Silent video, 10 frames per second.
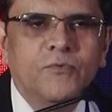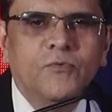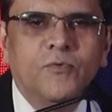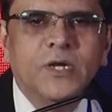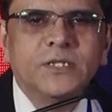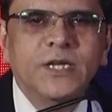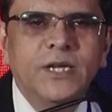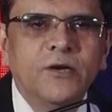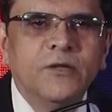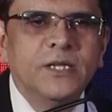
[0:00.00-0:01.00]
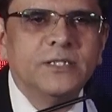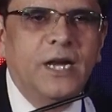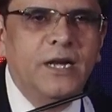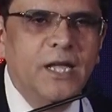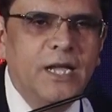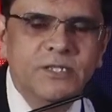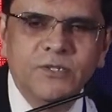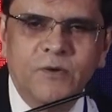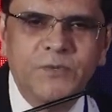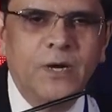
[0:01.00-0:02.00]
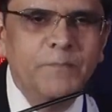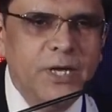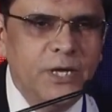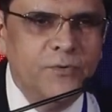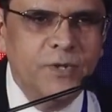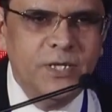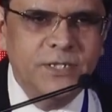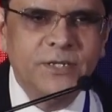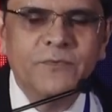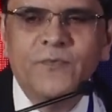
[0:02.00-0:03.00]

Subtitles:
who are sitting on the sidelines of jumping into this